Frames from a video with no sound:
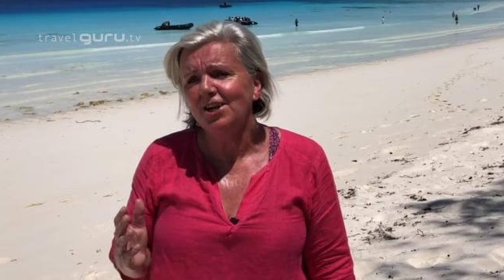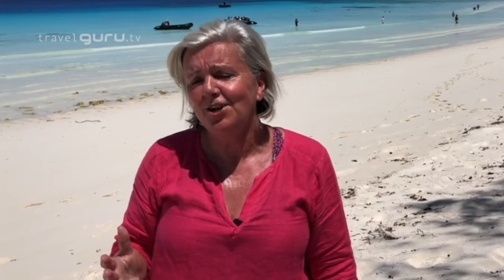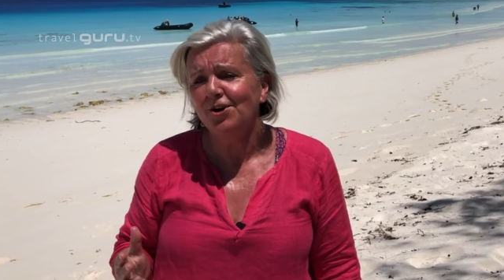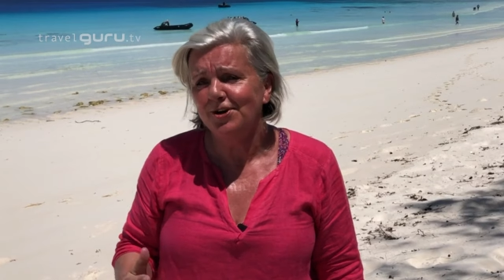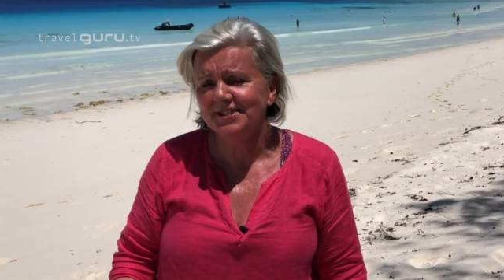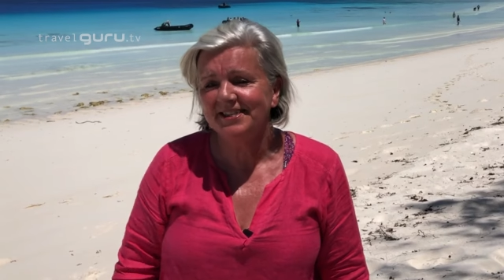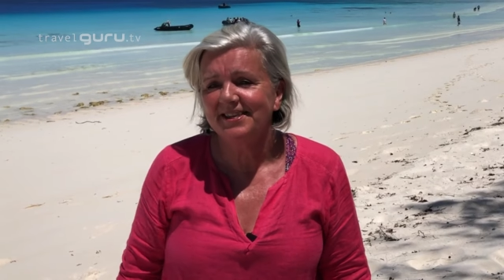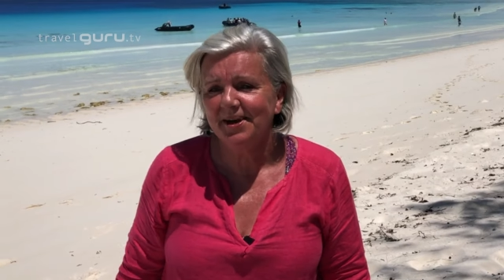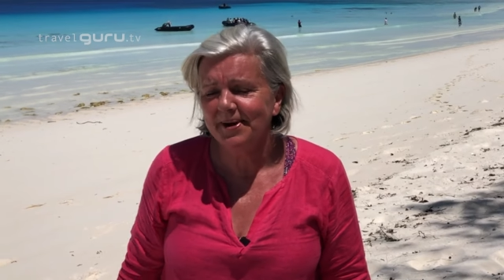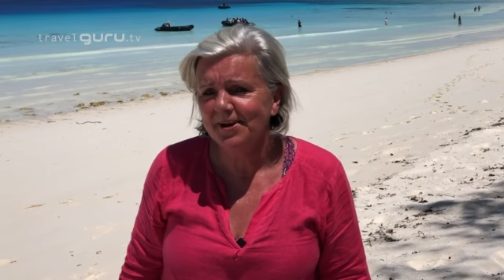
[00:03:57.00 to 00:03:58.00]
lot
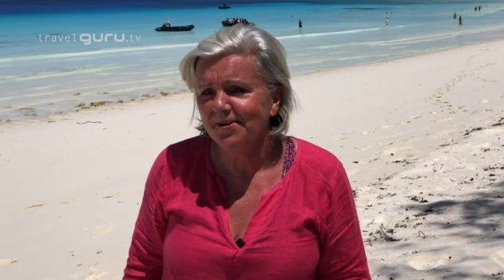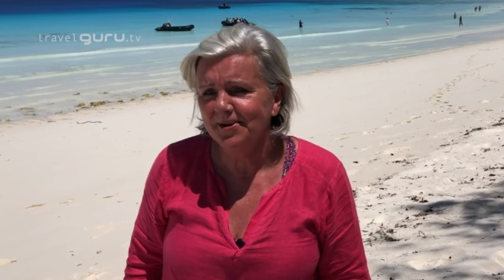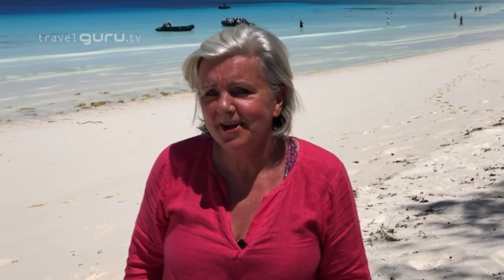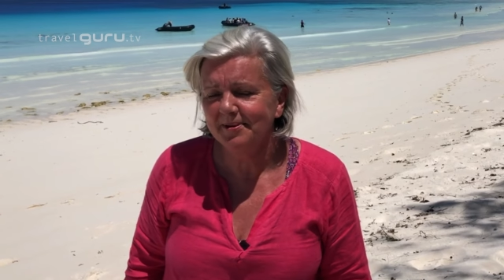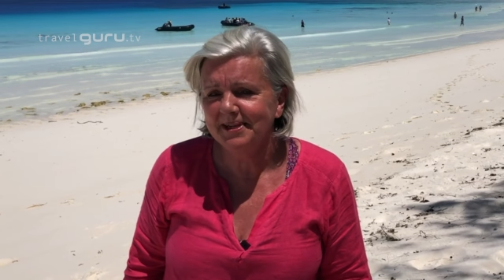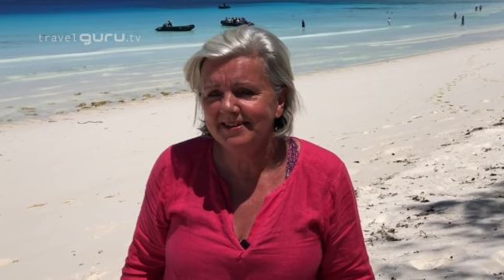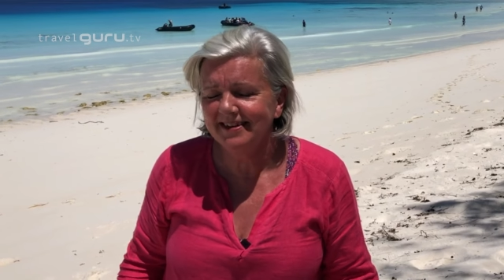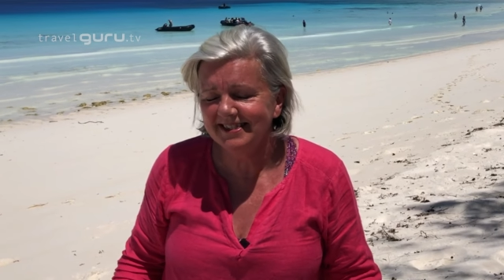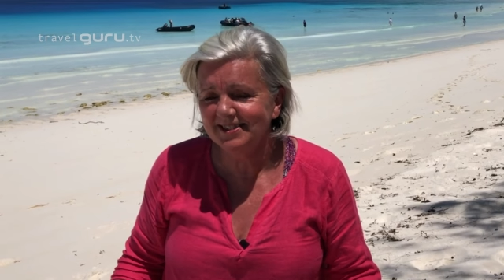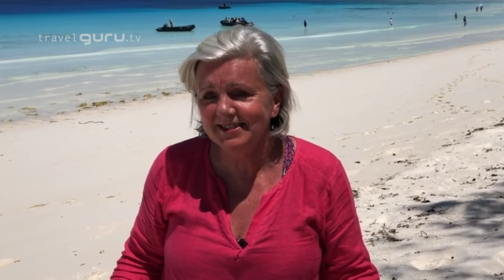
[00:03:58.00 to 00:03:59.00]
going on. I mean,
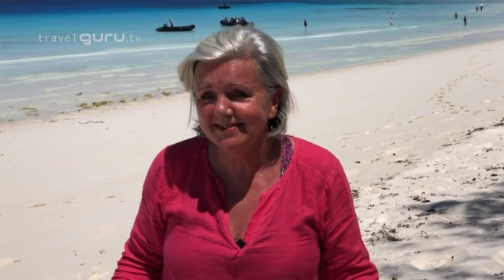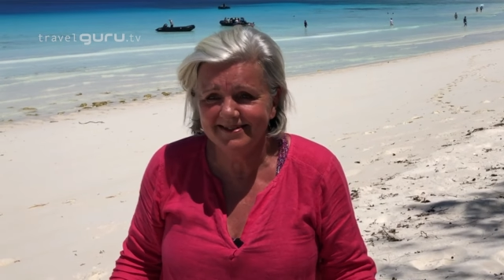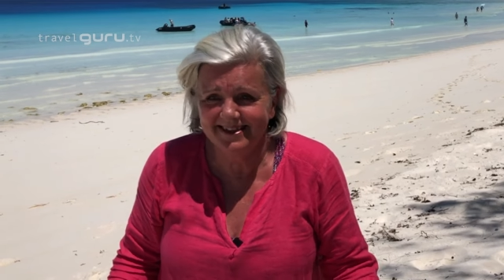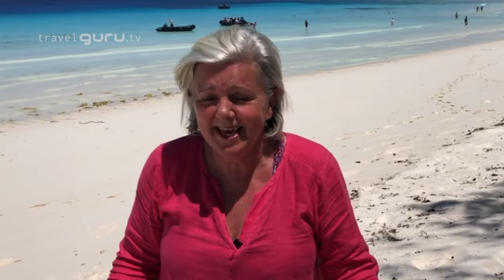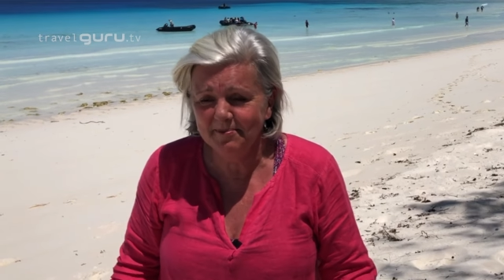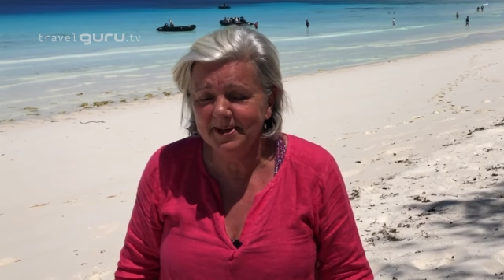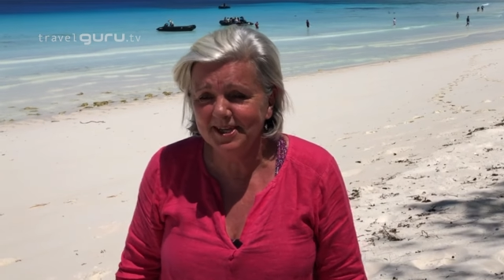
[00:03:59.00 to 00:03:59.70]
it's, it can be